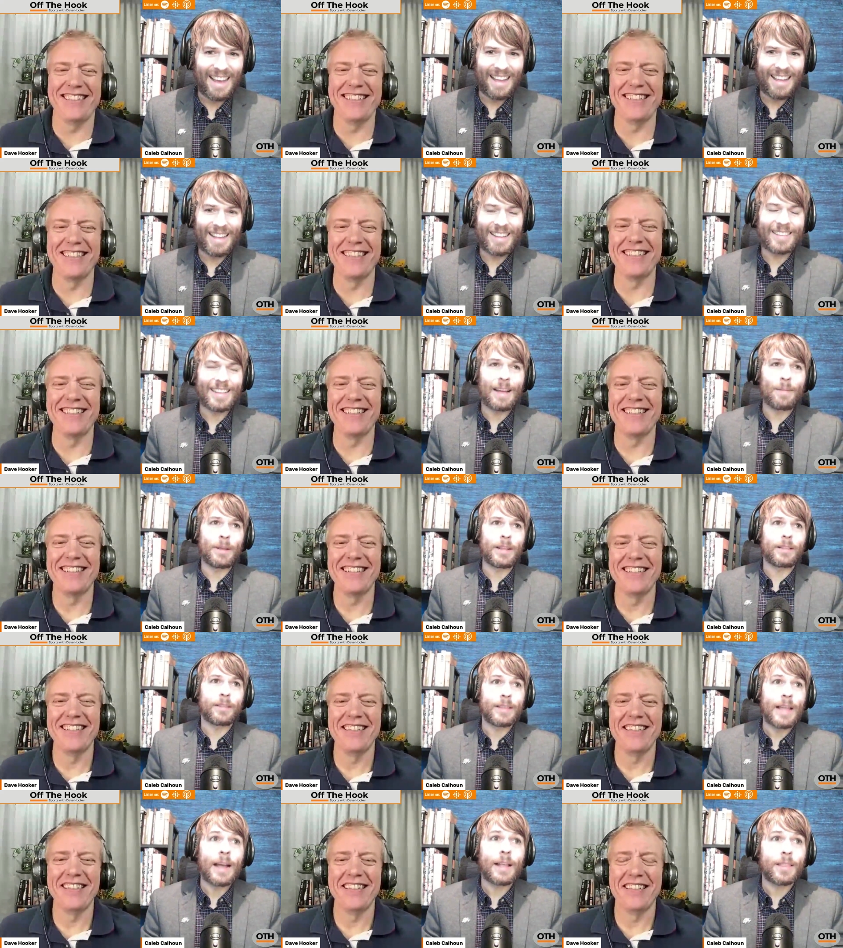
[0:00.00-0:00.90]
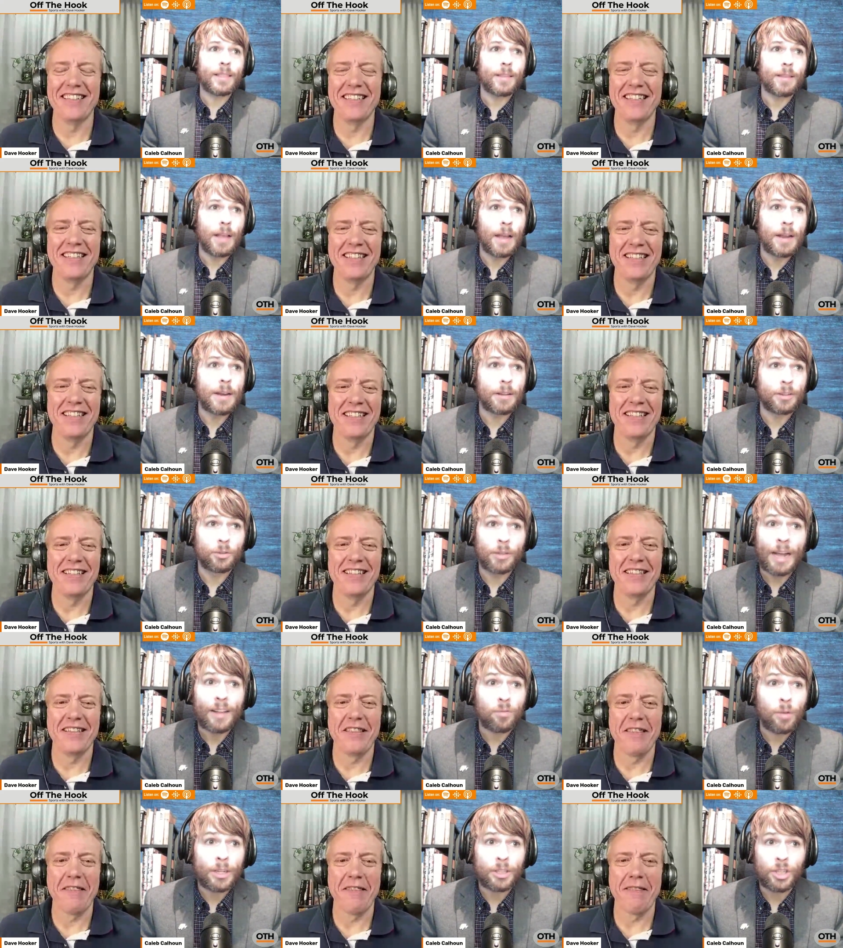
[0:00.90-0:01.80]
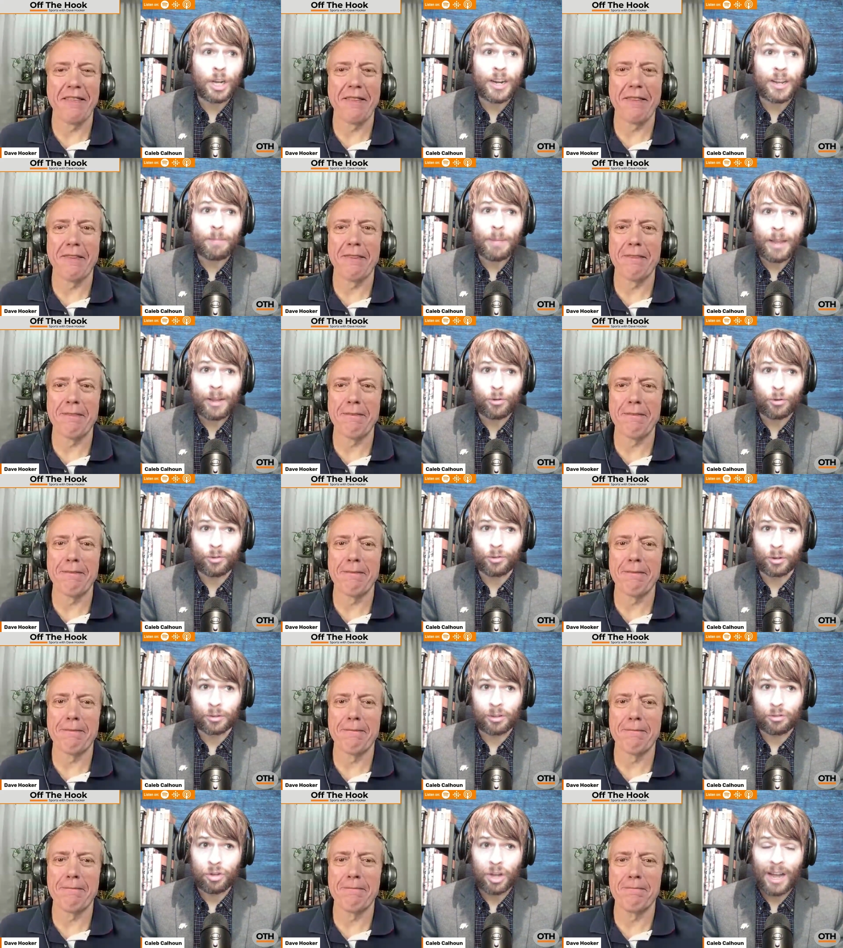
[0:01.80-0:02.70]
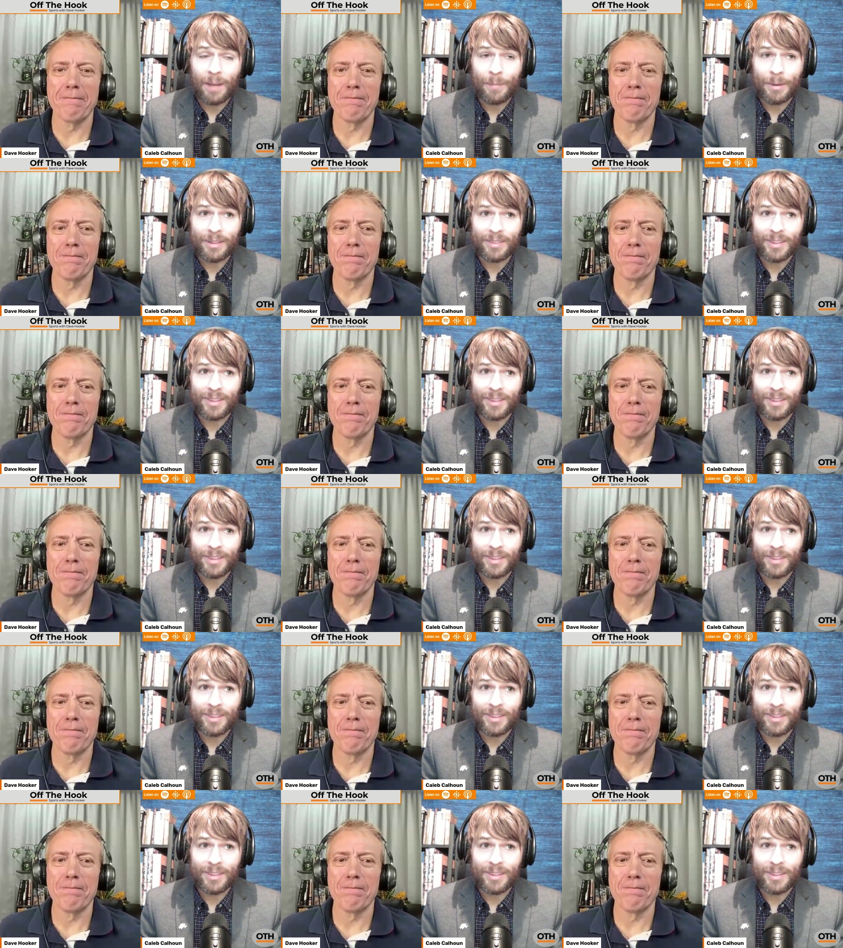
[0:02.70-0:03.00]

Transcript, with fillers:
Speaker 1: it's. I mean that. that's why Johnny Majors took the job in